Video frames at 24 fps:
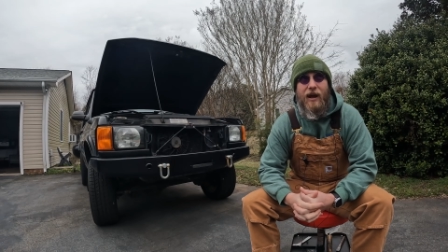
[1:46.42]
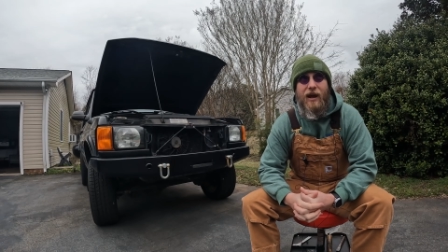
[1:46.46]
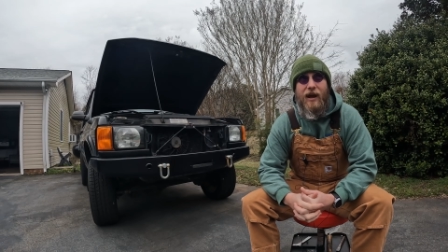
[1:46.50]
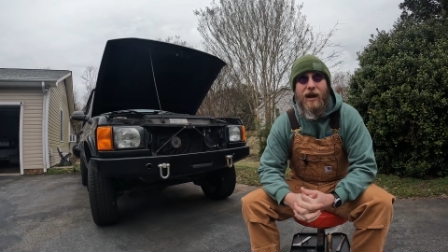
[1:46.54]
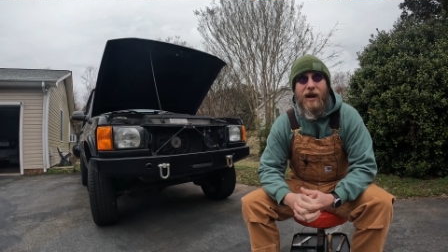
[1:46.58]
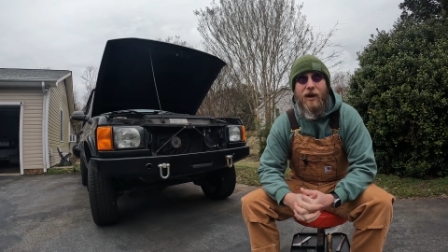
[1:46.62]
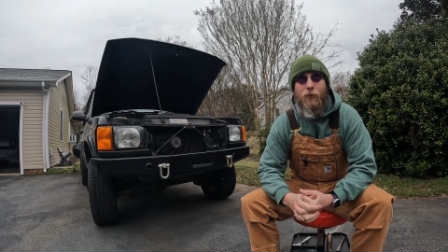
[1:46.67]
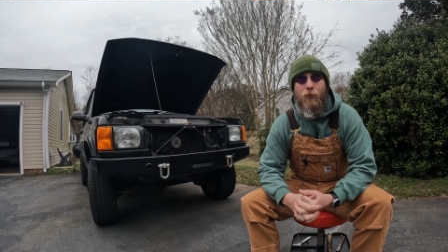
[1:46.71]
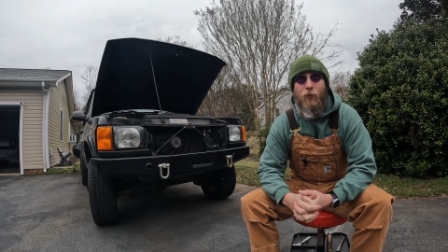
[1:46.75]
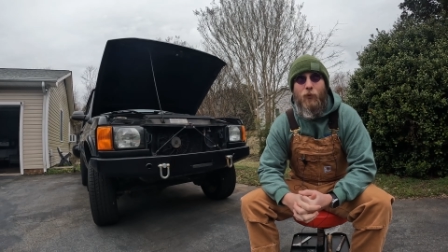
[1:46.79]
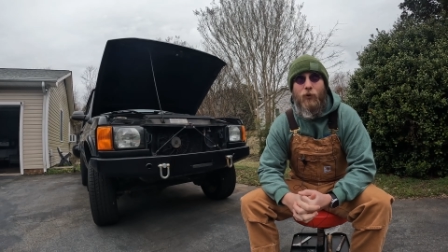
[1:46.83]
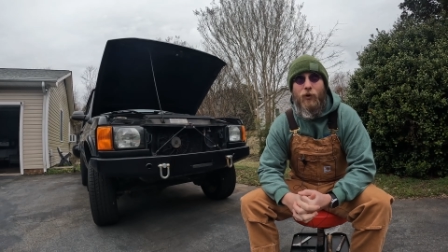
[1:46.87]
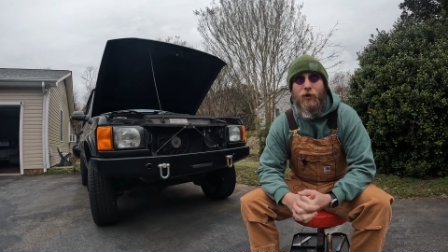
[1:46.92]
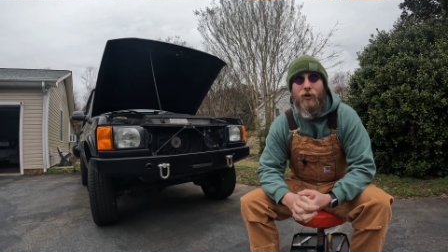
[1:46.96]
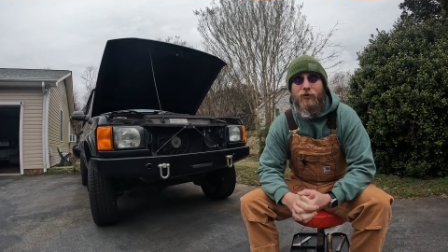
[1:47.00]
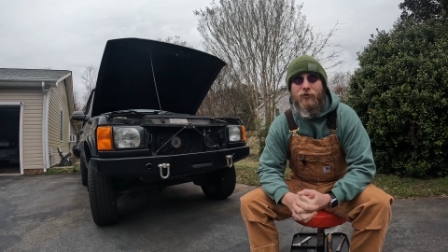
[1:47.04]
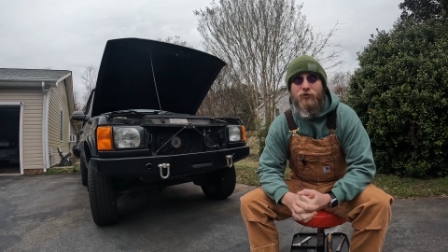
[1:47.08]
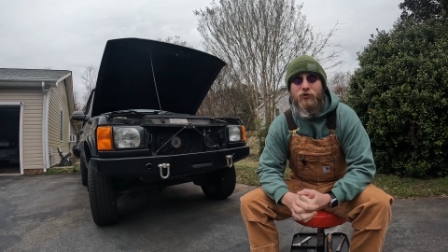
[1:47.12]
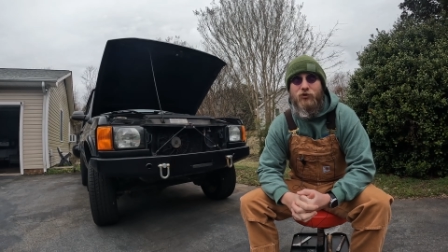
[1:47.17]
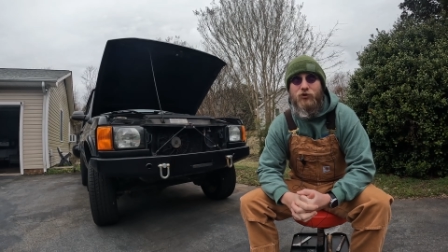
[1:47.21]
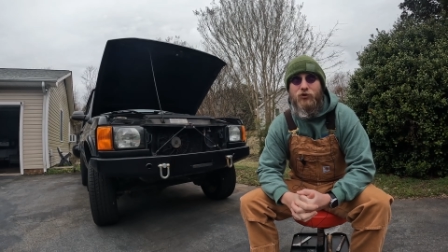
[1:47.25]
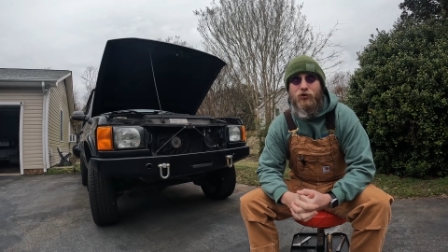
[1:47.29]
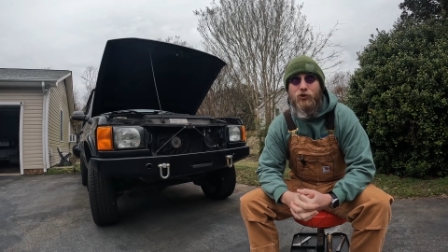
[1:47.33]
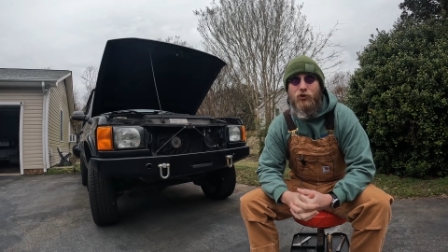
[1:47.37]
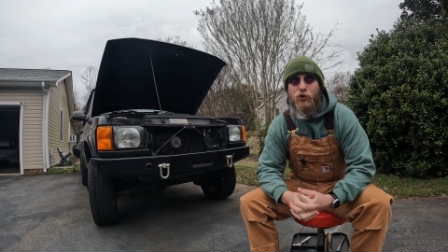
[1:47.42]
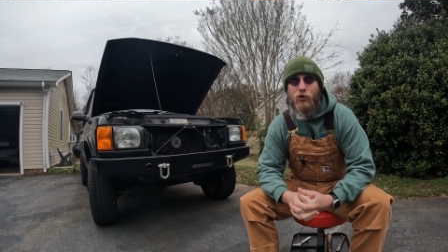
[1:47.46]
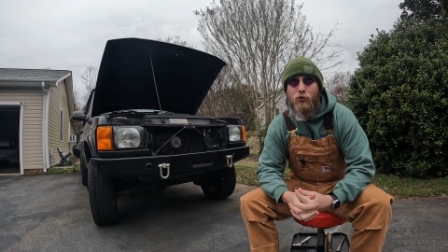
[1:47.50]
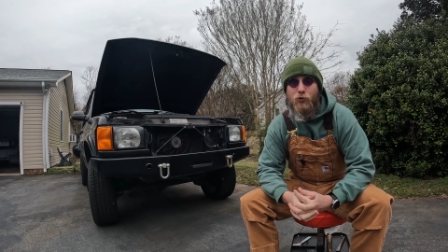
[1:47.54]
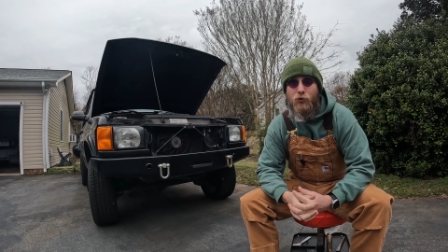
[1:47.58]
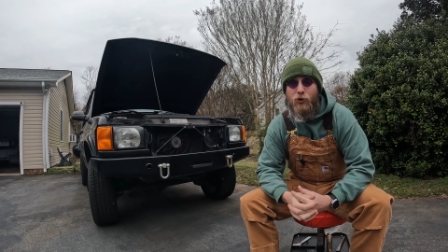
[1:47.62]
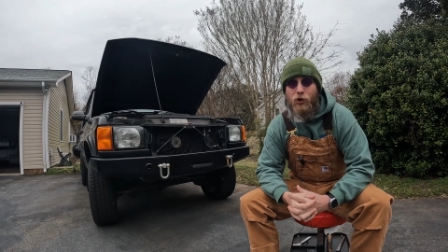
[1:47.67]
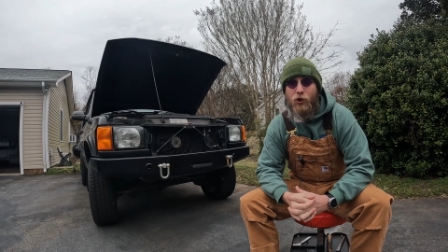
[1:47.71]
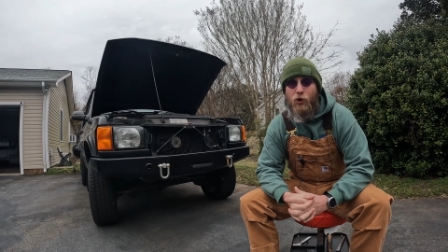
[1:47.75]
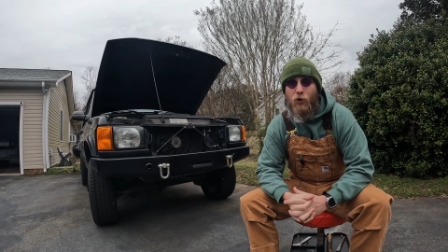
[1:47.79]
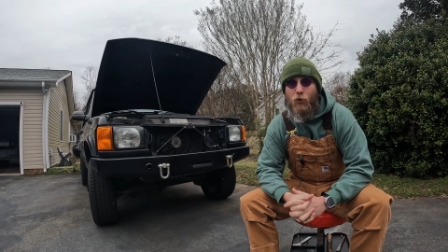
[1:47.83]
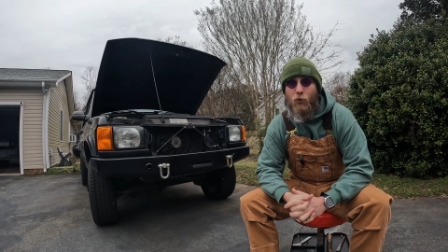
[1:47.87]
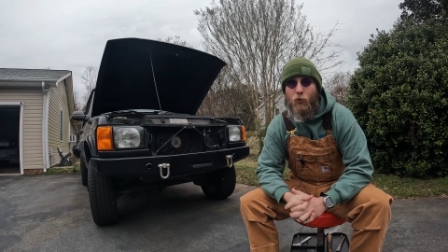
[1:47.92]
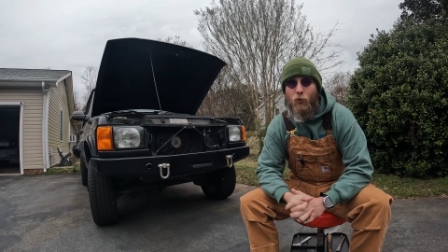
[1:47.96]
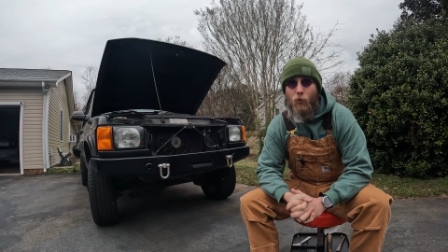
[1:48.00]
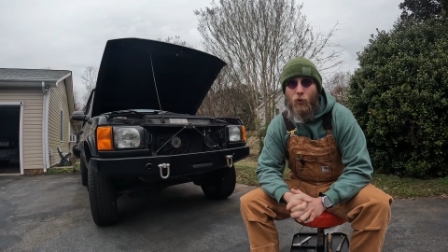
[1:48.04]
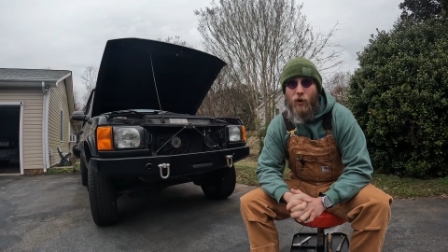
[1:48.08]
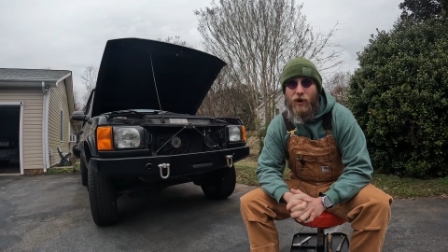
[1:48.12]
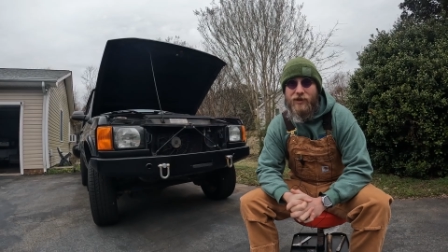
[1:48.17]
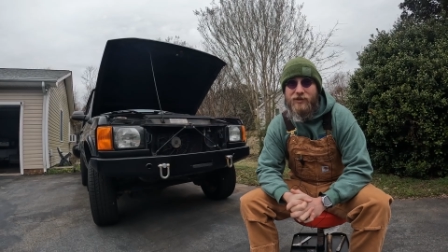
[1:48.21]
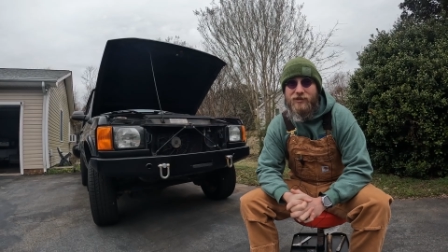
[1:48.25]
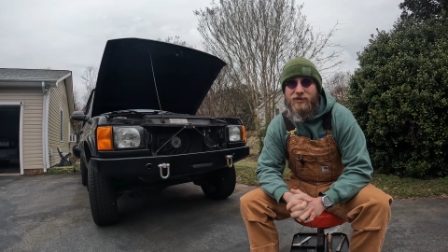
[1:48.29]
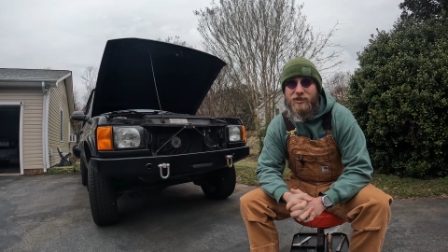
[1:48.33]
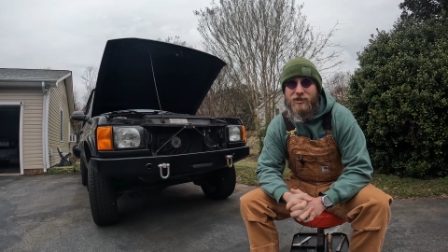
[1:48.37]

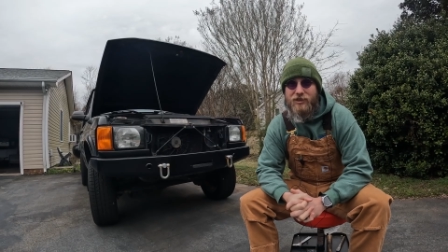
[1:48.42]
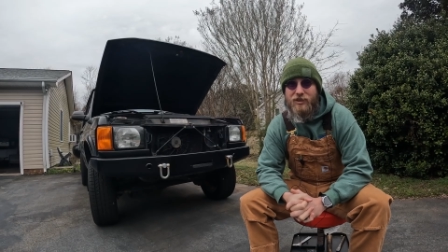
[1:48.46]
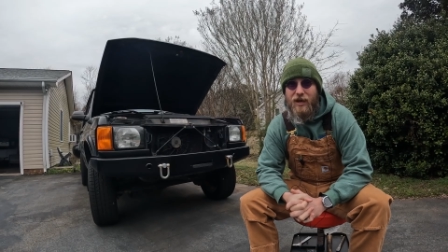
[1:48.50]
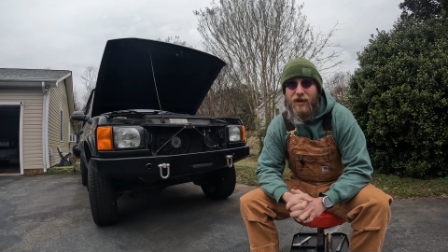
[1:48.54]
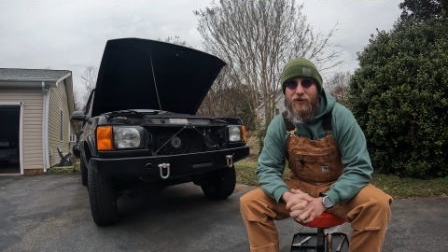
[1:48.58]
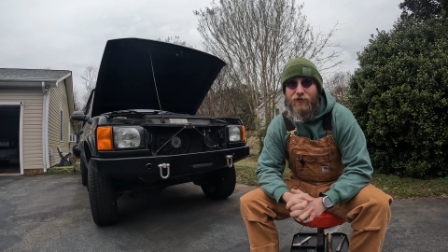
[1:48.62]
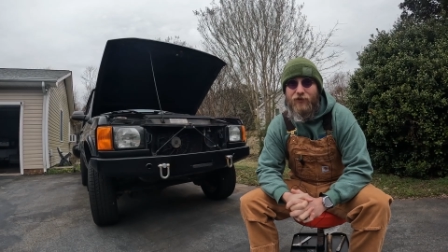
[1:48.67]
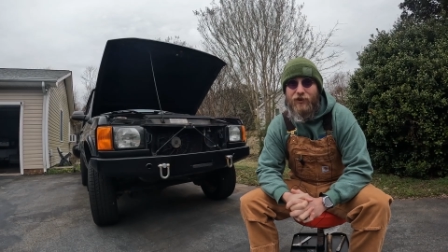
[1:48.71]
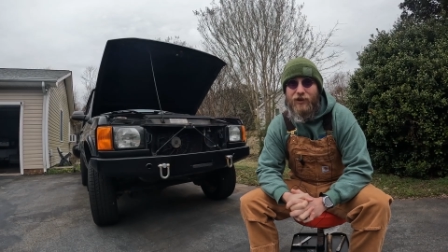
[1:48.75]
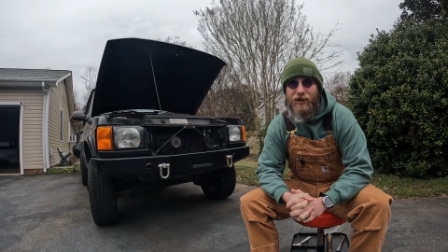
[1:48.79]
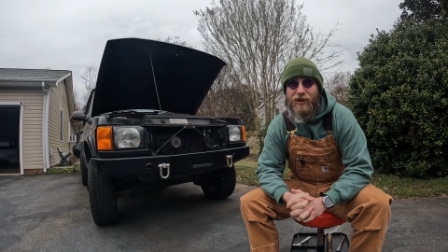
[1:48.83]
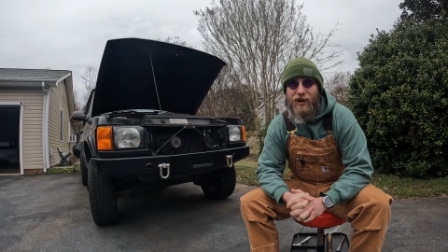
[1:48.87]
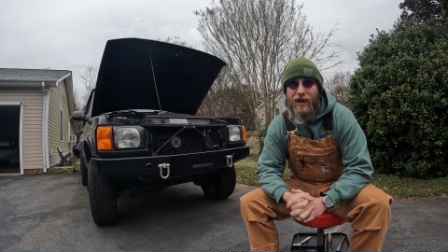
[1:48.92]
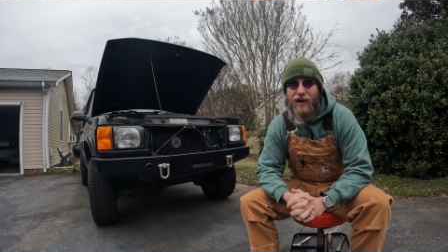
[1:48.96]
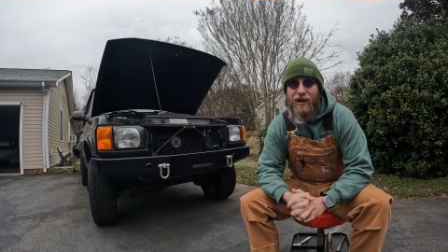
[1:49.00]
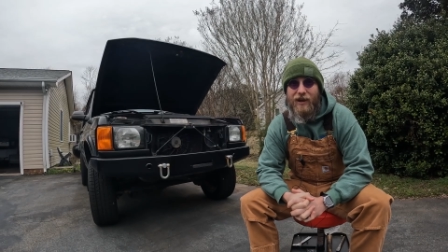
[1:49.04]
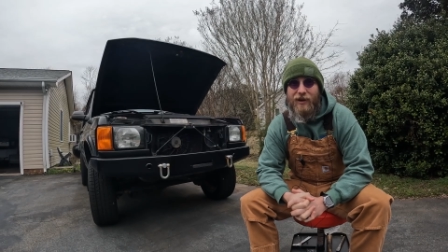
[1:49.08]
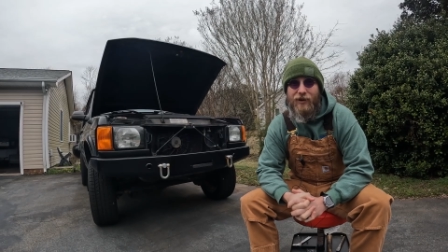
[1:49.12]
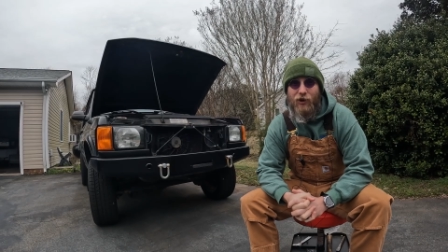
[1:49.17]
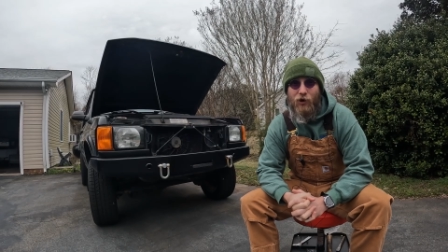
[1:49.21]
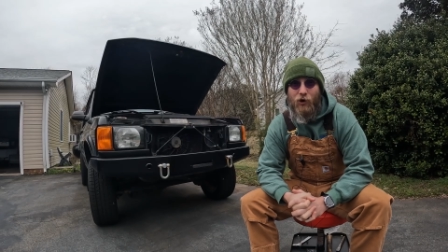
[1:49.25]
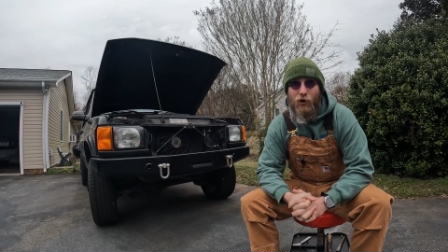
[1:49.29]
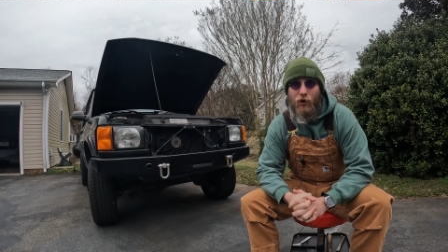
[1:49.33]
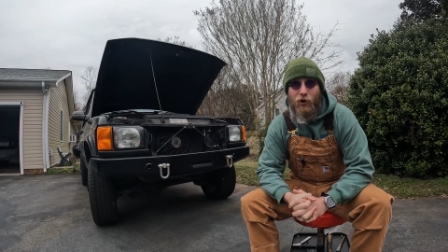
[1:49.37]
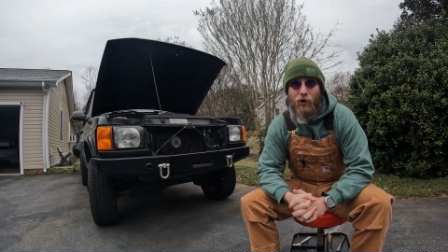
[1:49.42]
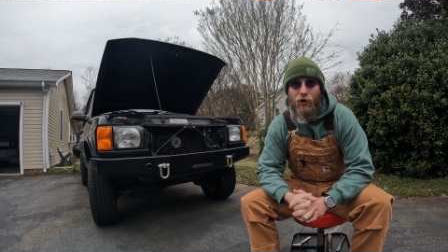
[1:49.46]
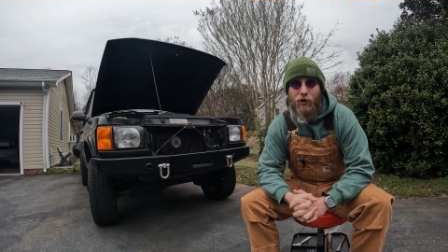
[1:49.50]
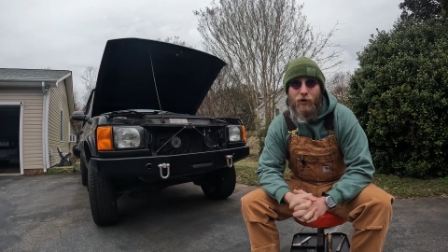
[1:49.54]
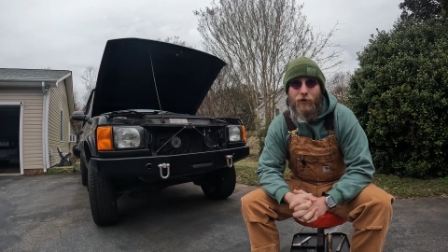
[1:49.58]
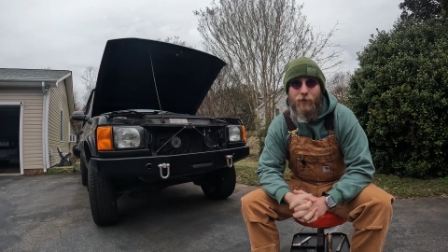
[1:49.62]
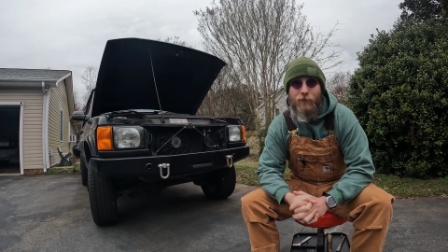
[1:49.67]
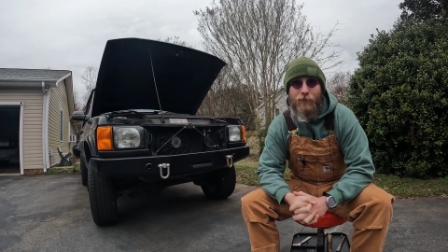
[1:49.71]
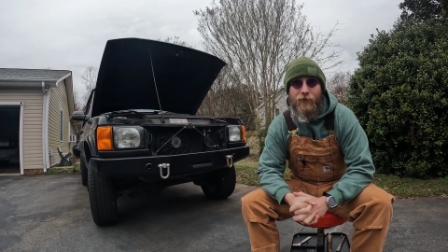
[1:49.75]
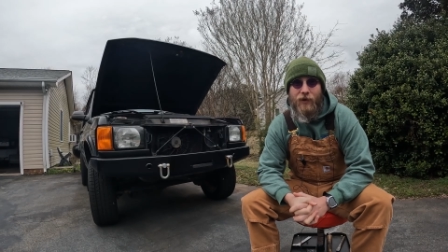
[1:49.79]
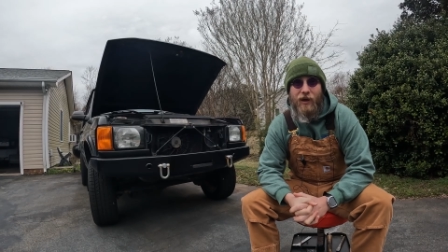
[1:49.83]
Juke179R.